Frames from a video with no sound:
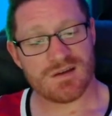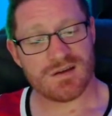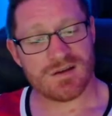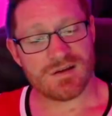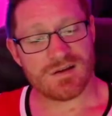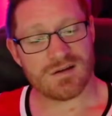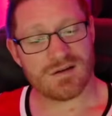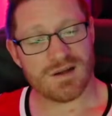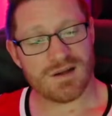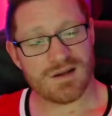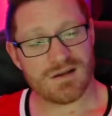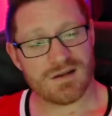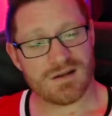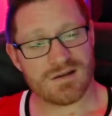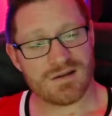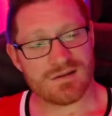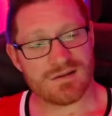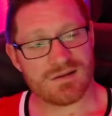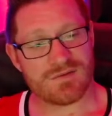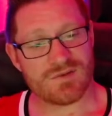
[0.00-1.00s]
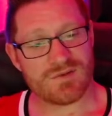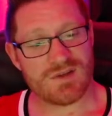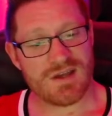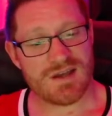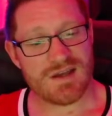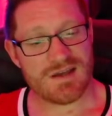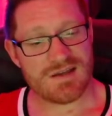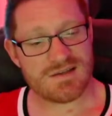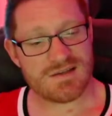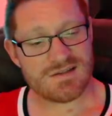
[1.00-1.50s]
Alright, love you
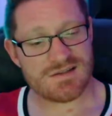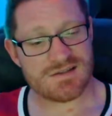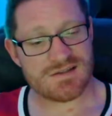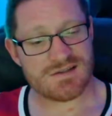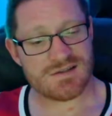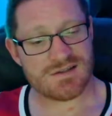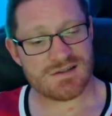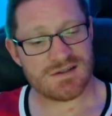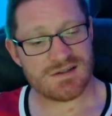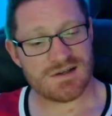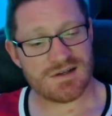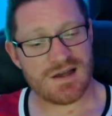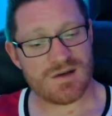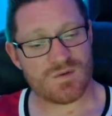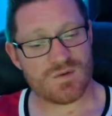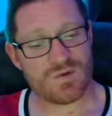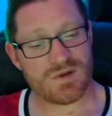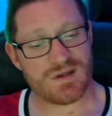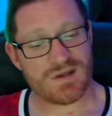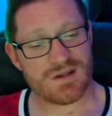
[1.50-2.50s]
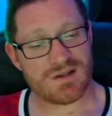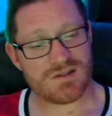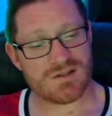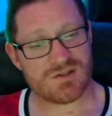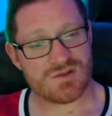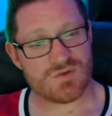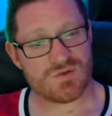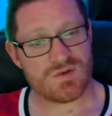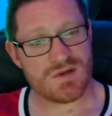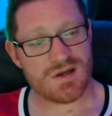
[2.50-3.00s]
guys, and I will
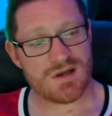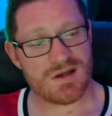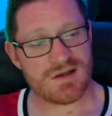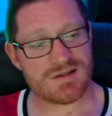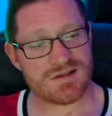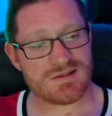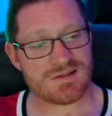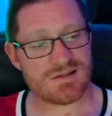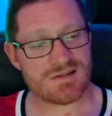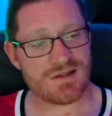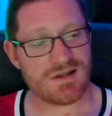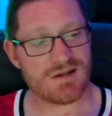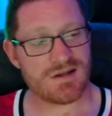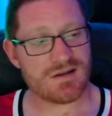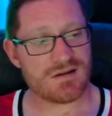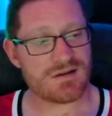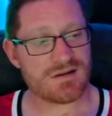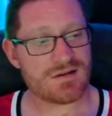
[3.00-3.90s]
catch you guys later.